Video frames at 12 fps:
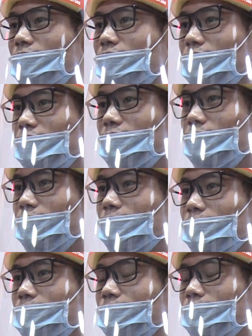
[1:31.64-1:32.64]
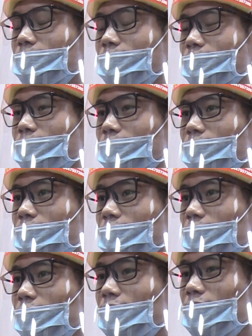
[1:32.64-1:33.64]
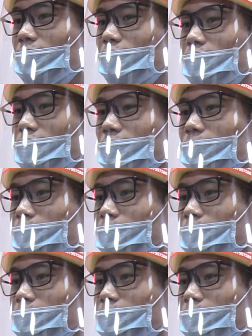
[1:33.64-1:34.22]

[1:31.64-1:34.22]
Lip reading: Yes, sir. Thank you, sir.